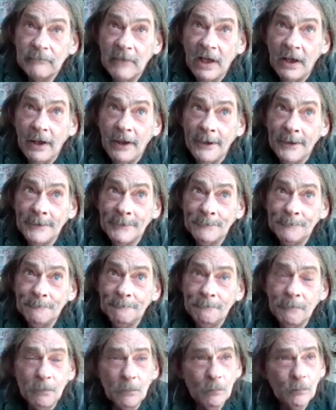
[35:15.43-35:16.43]

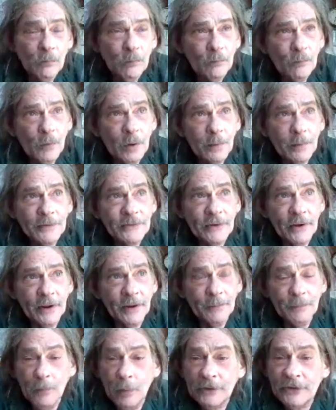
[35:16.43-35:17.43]
what do I
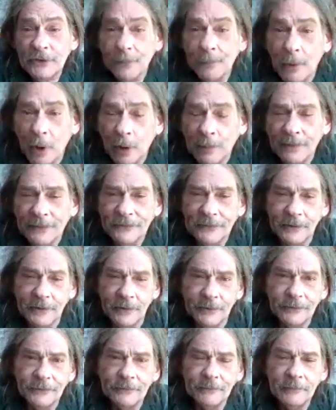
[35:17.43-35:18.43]
say, what your purpose
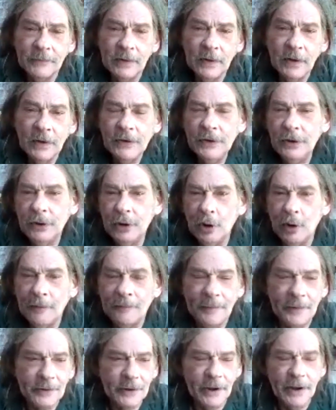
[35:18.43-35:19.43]
is.
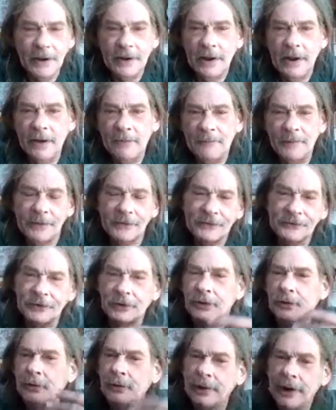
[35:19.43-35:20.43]
If it's to
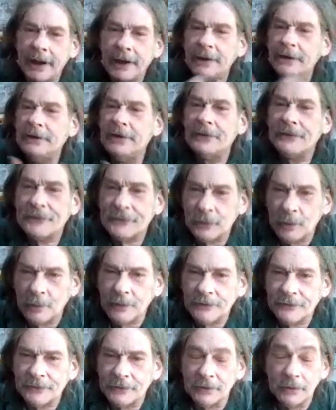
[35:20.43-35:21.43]
create a
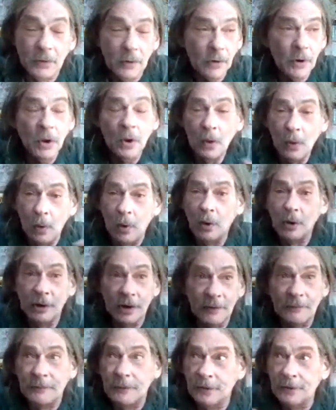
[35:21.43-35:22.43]
distortion, or
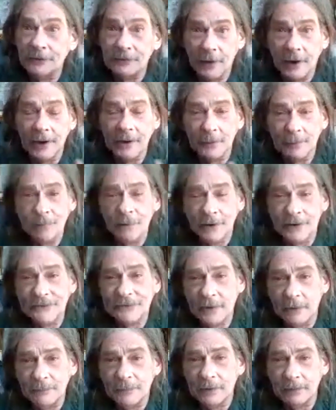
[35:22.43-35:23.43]
if you're trying to play
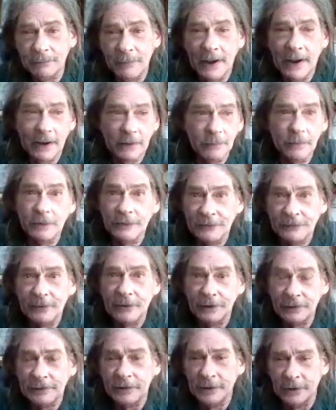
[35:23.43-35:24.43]
something backwards
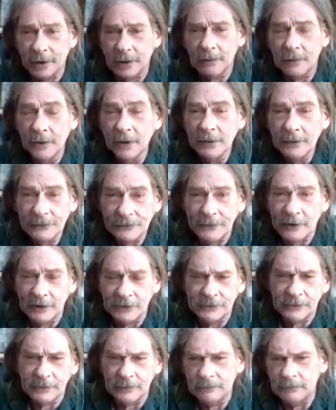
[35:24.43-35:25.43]
that,
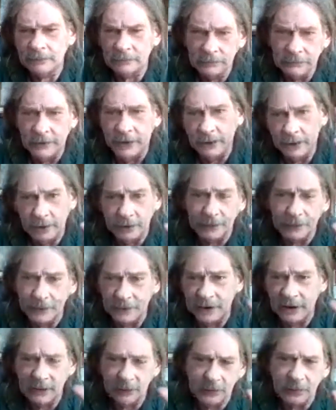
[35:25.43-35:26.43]
Satan, the
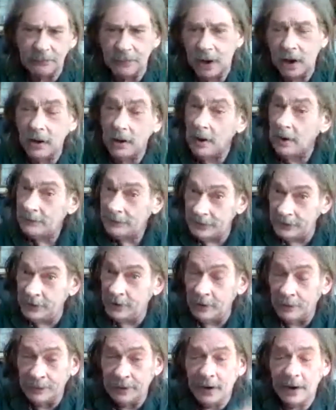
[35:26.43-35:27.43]
demon, blah,
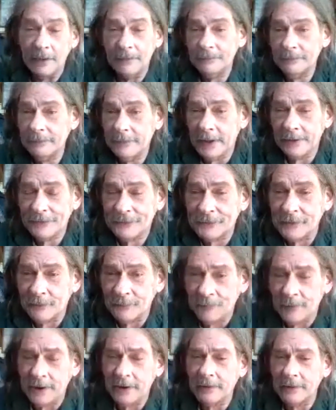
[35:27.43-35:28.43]
now that's
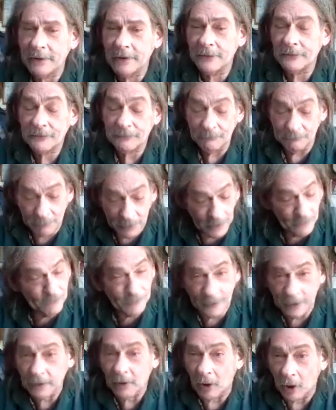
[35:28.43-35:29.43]
nefarious. But
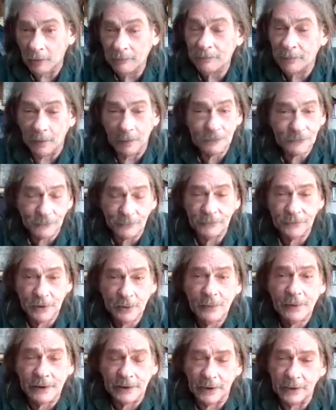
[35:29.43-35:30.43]
there are folks who are
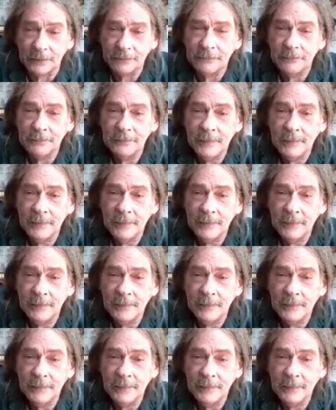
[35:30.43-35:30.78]
doing it,